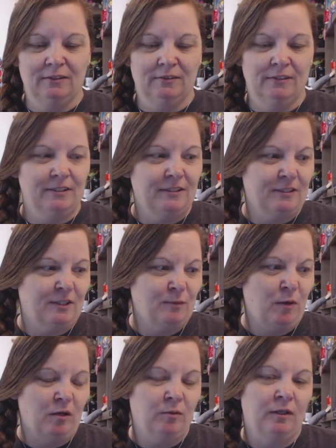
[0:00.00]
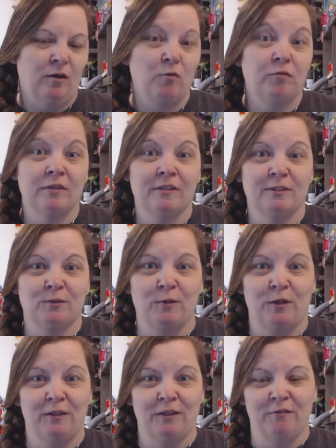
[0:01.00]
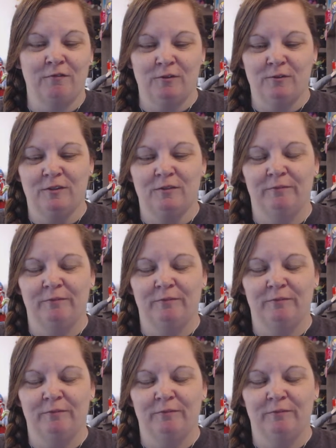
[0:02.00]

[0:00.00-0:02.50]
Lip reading: This is a small one. Hopefully this is one of the nephews.